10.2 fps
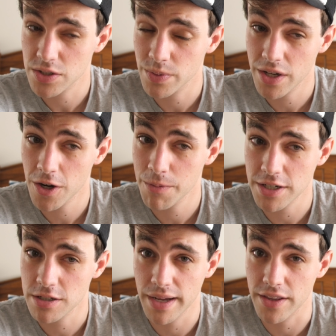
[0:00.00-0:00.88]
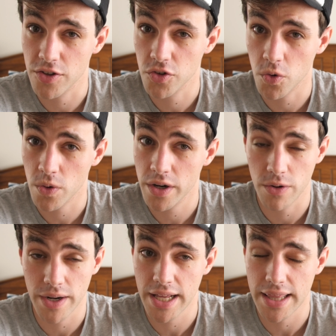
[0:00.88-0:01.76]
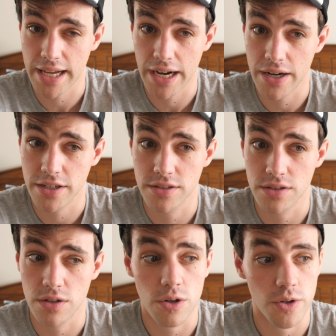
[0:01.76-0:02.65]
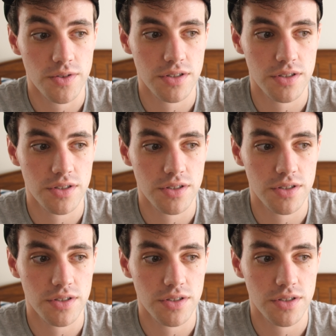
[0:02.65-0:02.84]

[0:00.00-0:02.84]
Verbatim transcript: because we don't know much about the story or any other characters at all,